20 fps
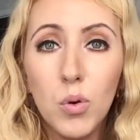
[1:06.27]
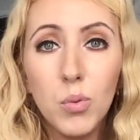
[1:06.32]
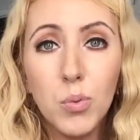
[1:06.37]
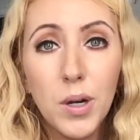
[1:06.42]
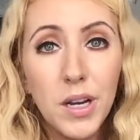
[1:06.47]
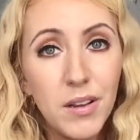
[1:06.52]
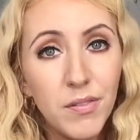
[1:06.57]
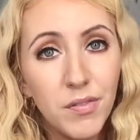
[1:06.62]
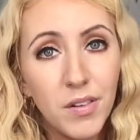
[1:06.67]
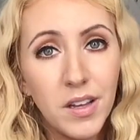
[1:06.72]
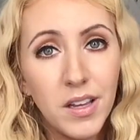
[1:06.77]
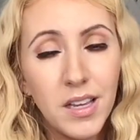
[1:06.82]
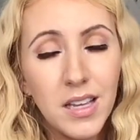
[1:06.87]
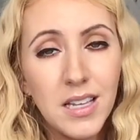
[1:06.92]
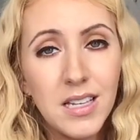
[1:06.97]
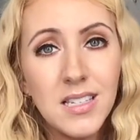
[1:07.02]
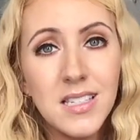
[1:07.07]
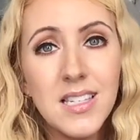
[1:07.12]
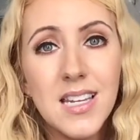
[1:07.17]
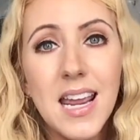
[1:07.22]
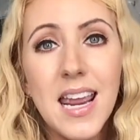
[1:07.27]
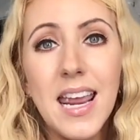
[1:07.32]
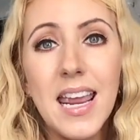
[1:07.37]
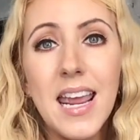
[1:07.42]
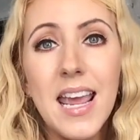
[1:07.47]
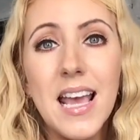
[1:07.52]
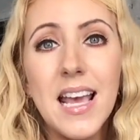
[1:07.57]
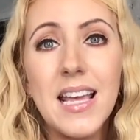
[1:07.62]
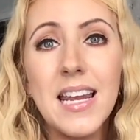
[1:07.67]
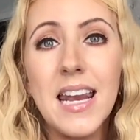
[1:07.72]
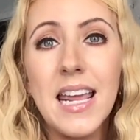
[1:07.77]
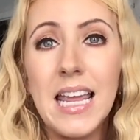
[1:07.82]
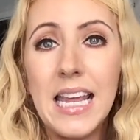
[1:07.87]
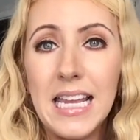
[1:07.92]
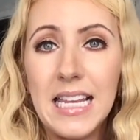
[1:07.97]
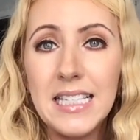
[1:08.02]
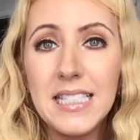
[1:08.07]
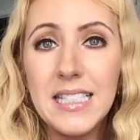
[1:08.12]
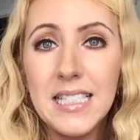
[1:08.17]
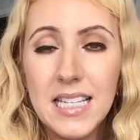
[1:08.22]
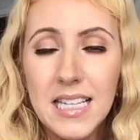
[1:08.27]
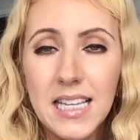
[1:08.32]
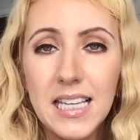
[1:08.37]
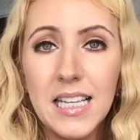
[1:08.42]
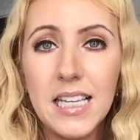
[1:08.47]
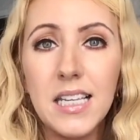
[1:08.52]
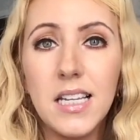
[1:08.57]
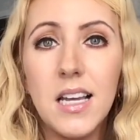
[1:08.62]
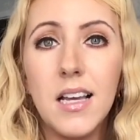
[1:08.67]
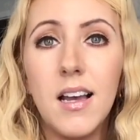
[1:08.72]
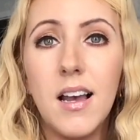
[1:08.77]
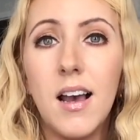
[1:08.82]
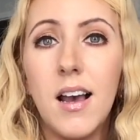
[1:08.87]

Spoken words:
refund, and he did